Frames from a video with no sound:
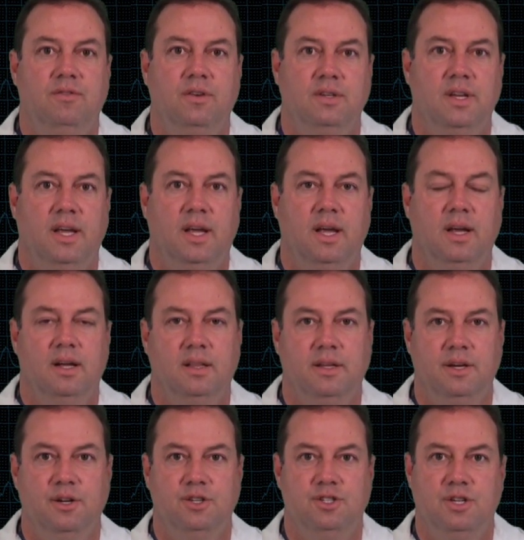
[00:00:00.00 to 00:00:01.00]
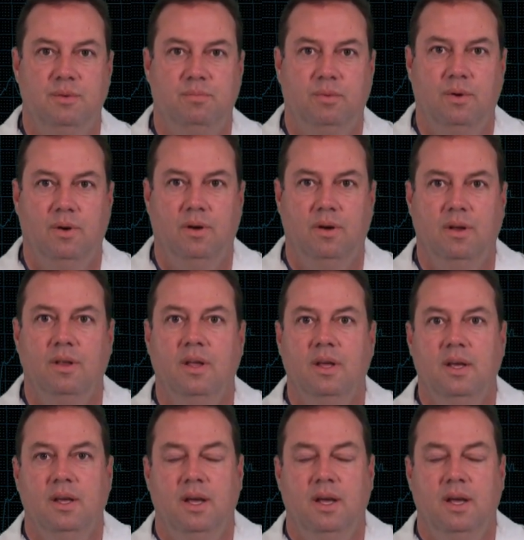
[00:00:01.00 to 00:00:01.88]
for taking a leadership role